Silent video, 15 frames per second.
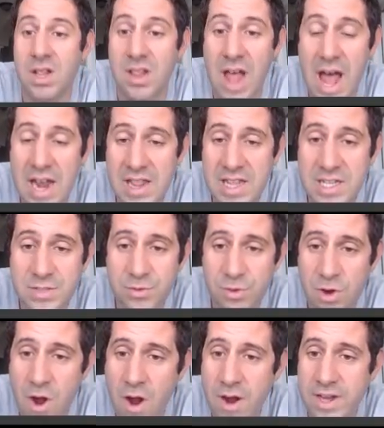A lot of these
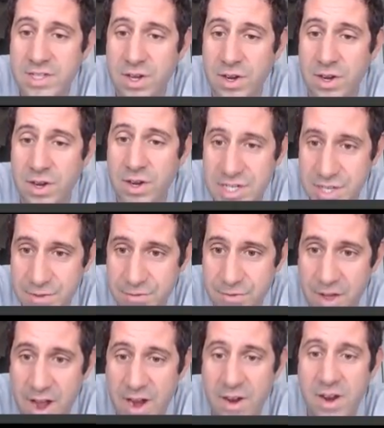Ferraris are catching
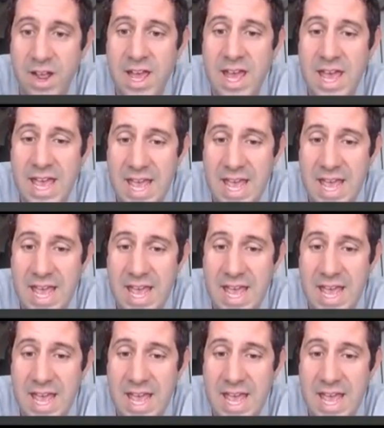fire